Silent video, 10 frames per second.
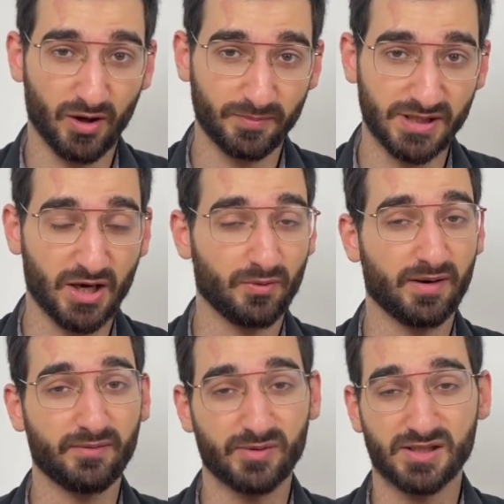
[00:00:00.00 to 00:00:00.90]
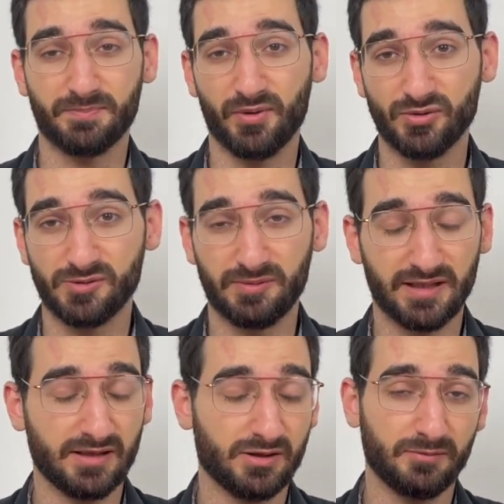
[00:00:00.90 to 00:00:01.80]
January was supposedly
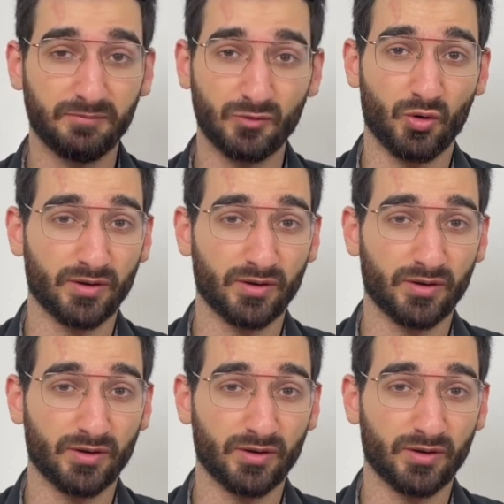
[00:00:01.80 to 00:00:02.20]
going to